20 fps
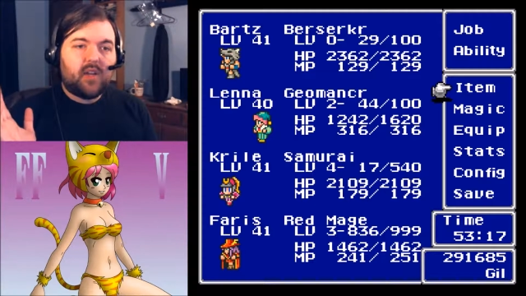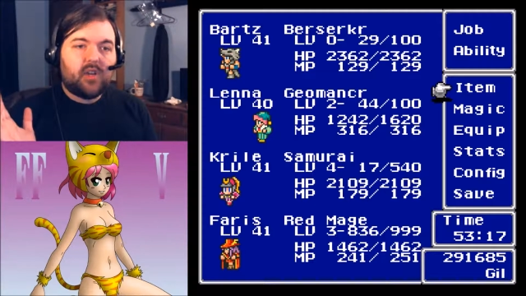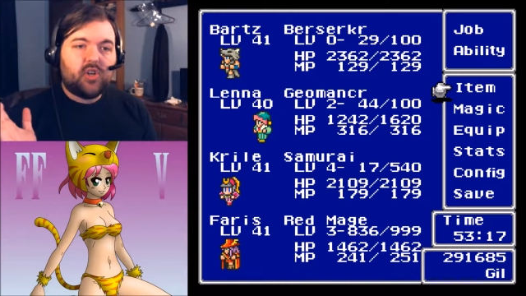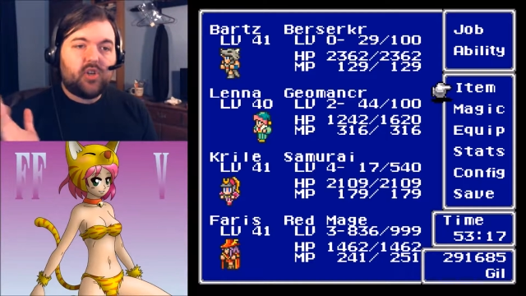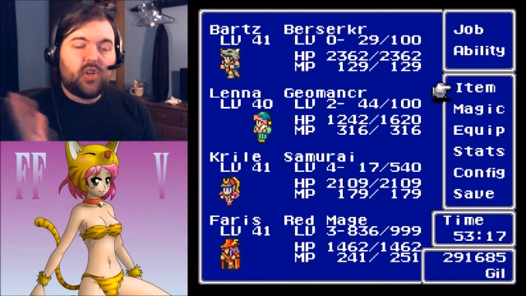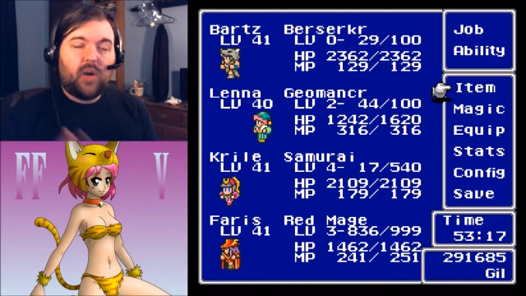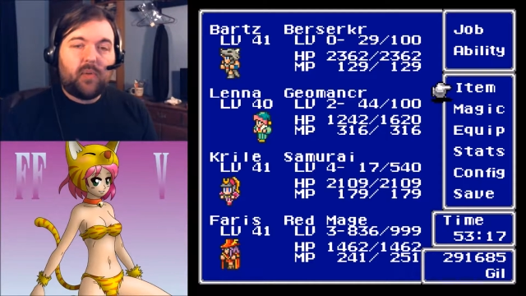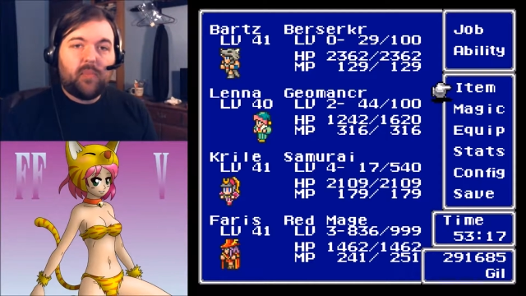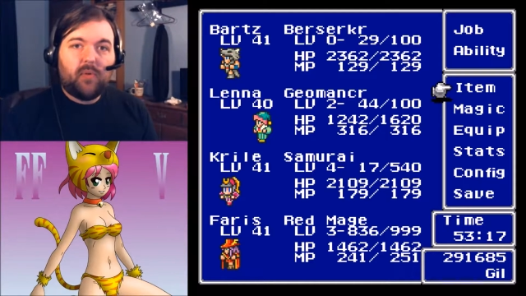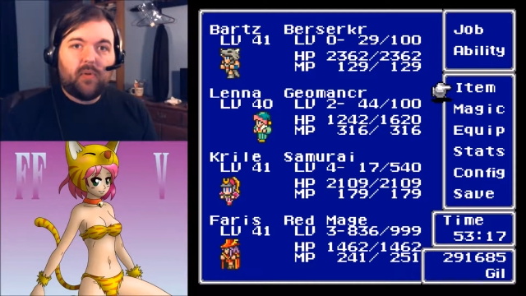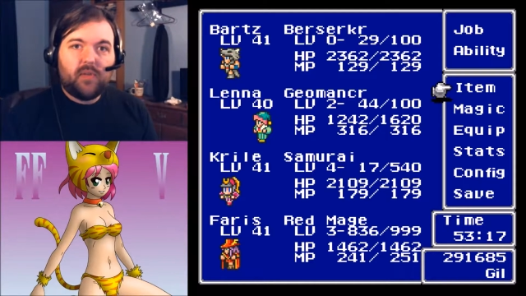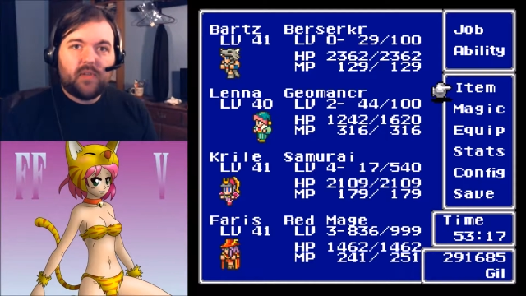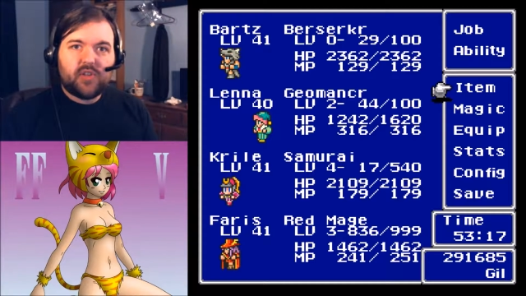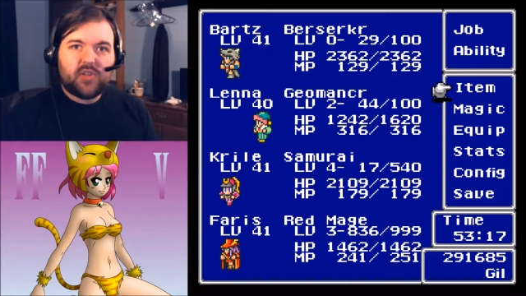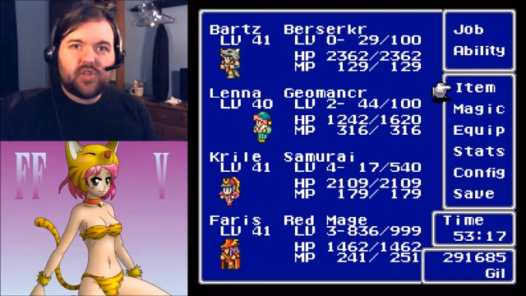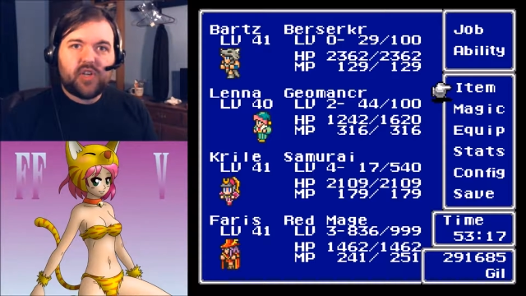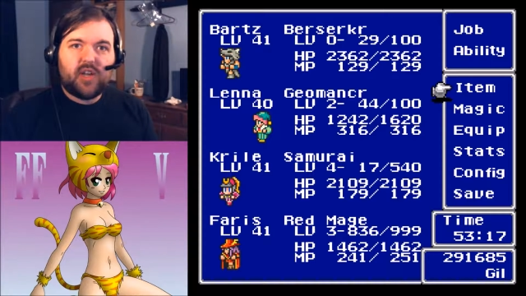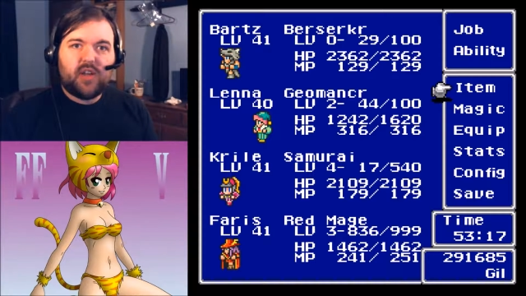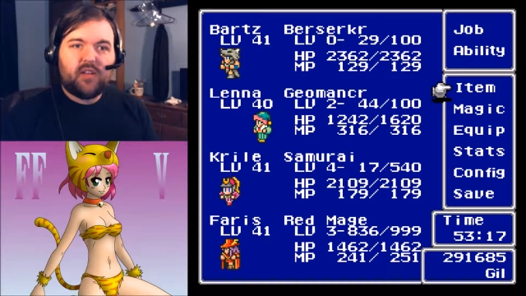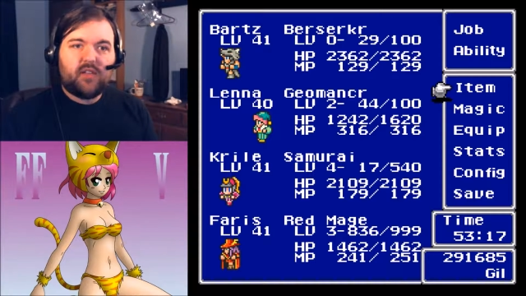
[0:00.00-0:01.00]
double the
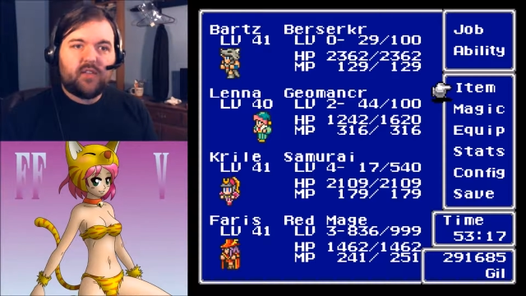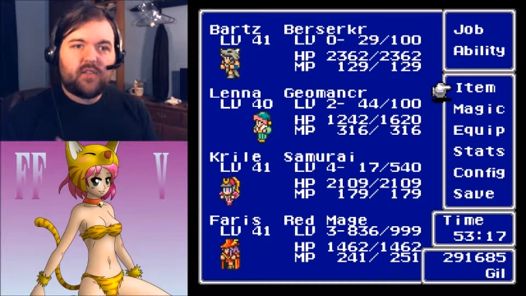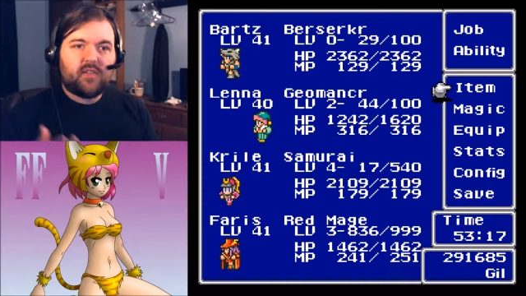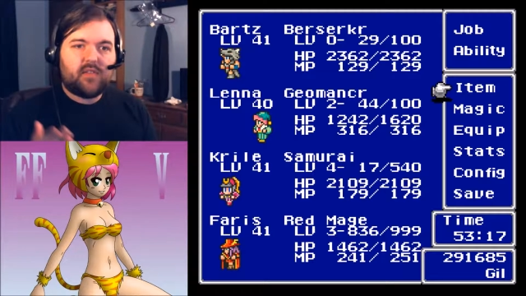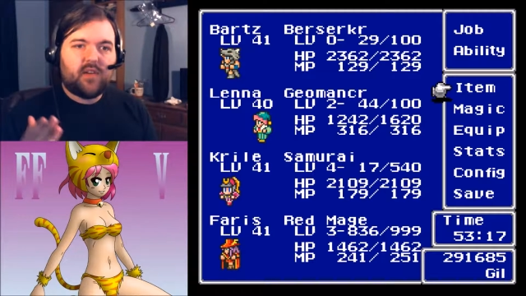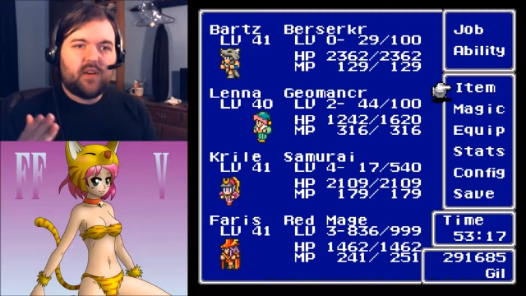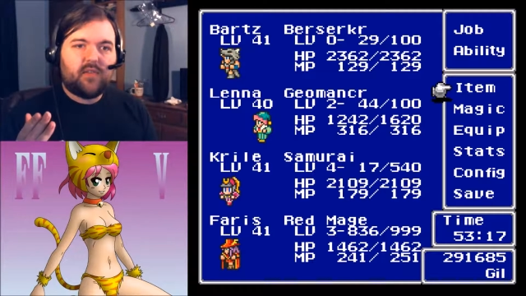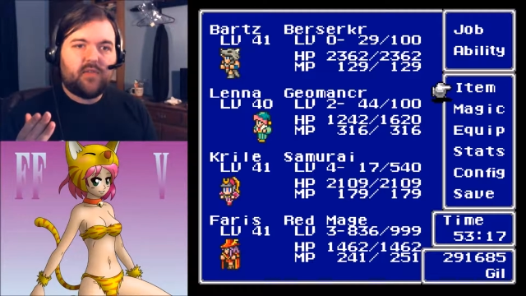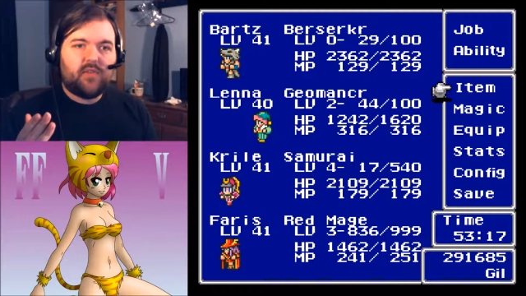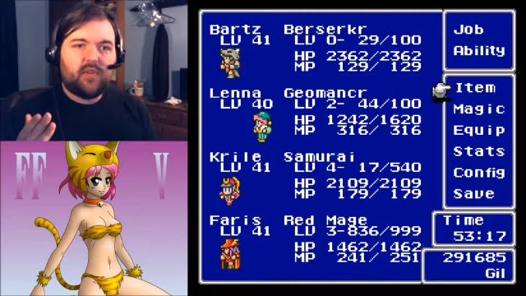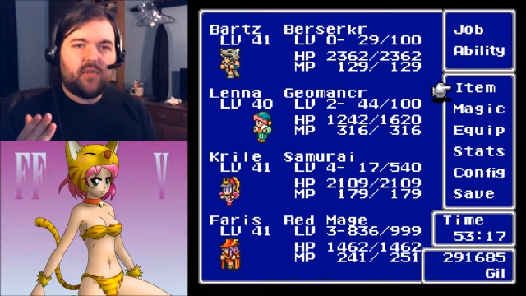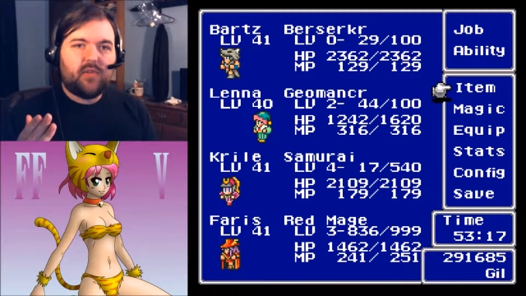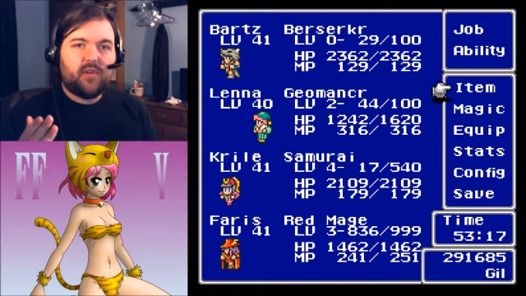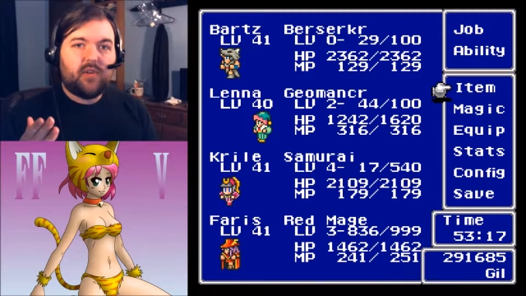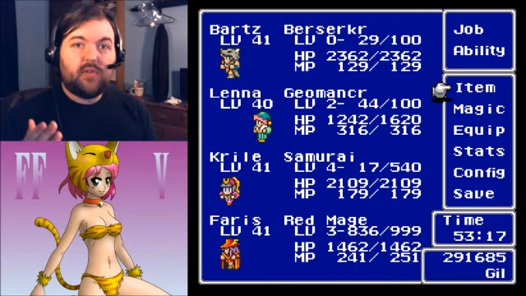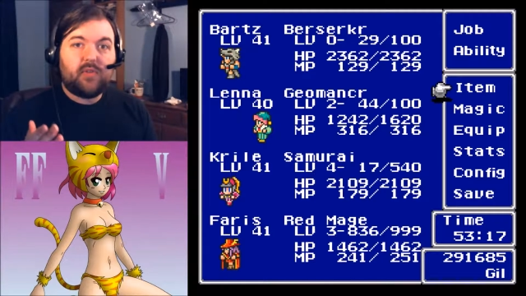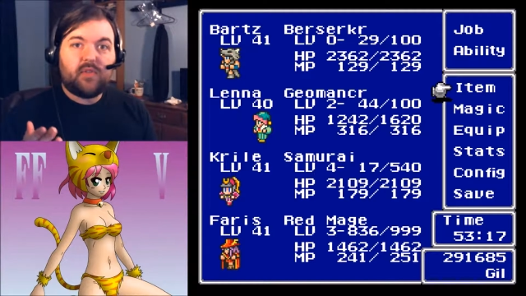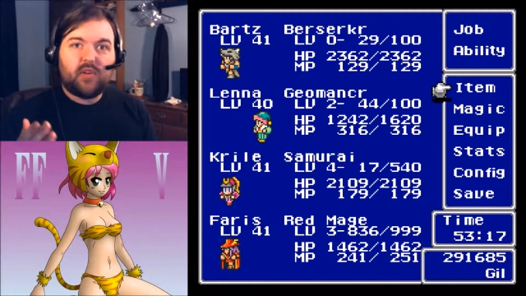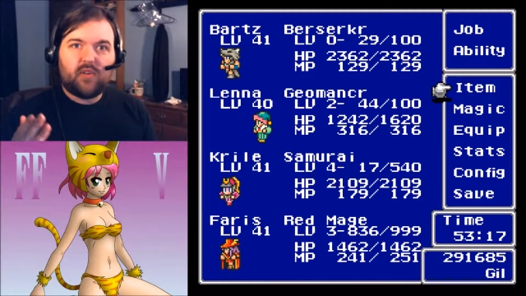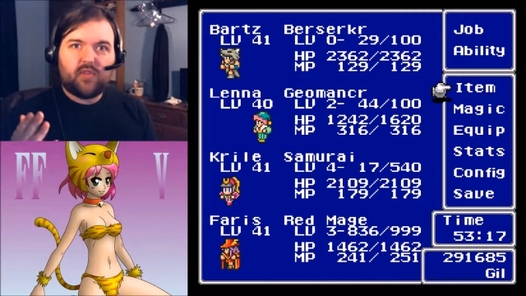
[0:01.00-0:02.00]
chance of you
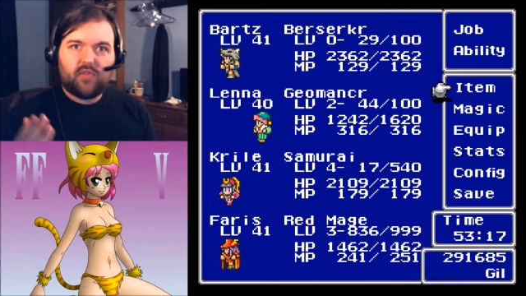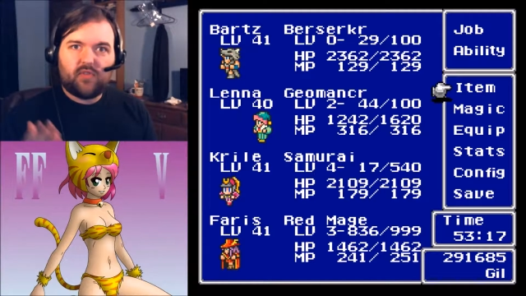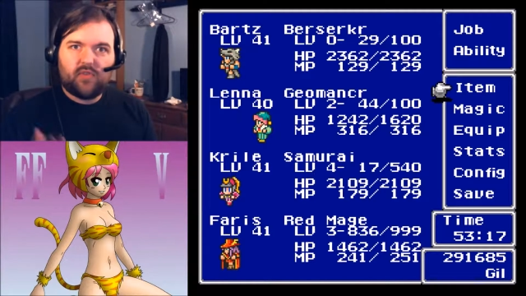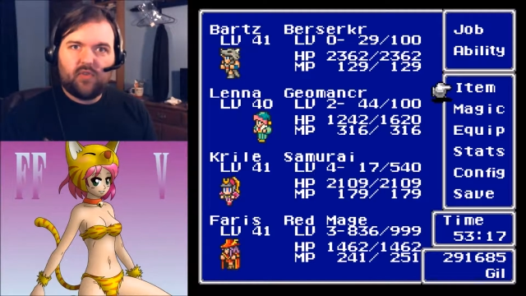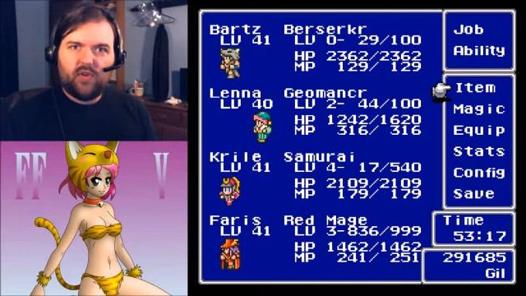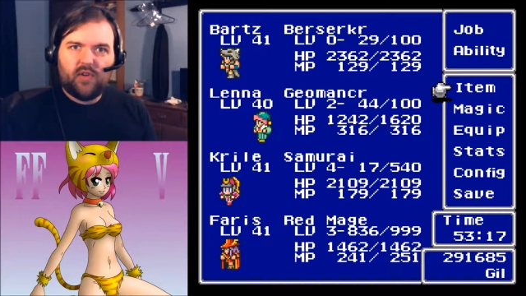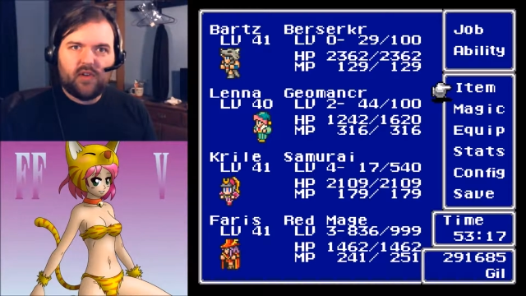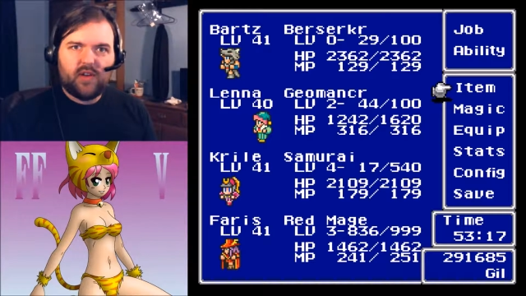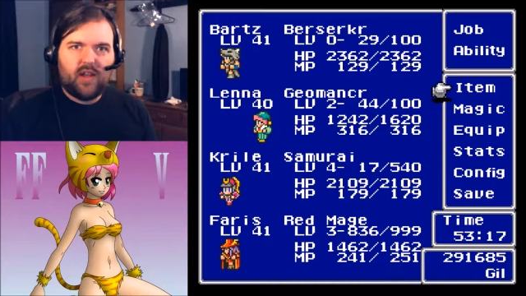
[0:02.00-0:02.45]
using Sword